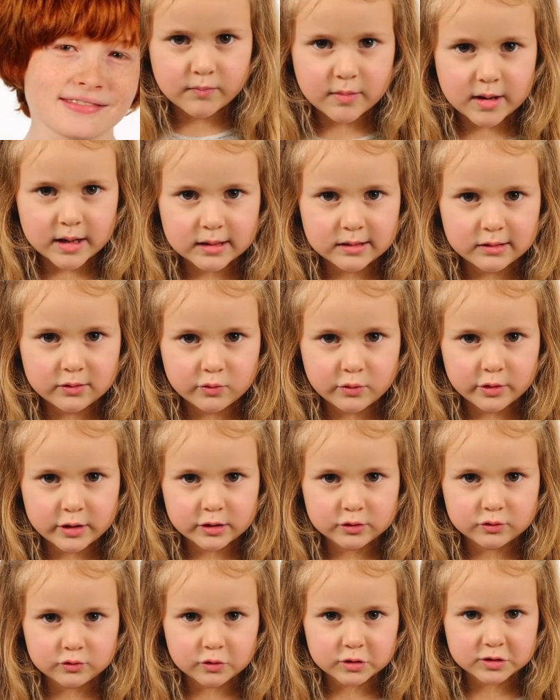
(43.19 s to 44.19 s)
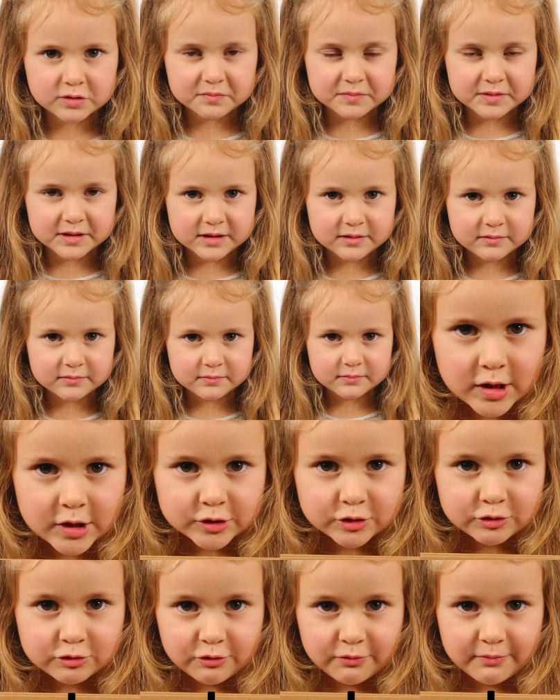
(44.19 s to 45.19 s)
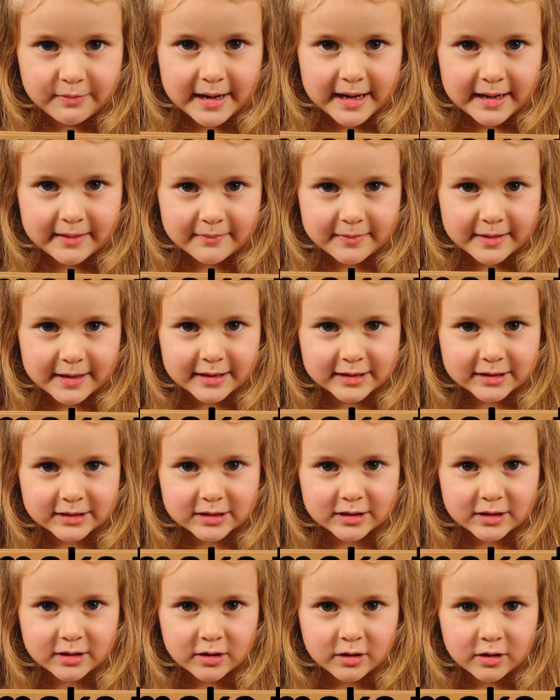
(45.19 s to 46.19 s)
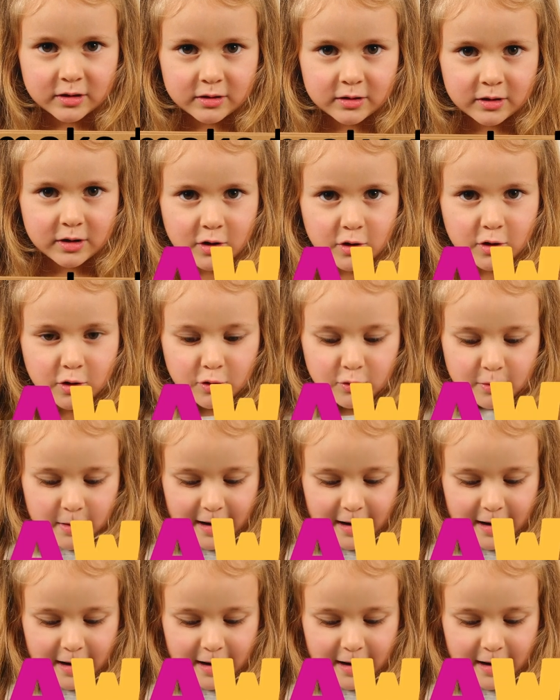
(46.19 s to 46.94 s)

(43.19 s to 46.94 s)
My lawyer told me to make this go